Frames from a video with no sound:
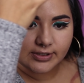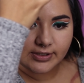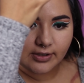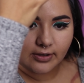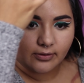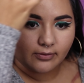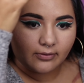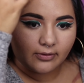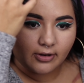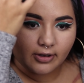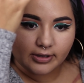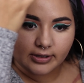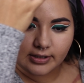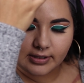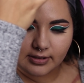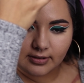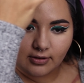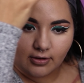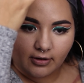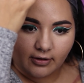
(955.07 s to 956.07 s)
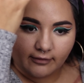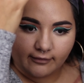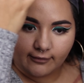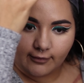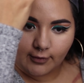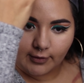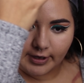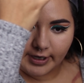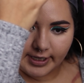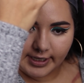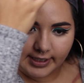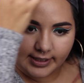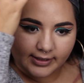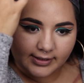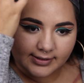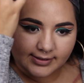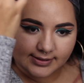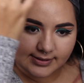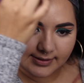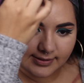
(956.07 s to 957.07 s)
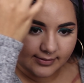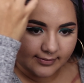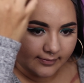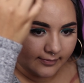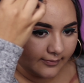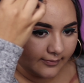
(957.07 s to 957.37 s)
So on our foreheads.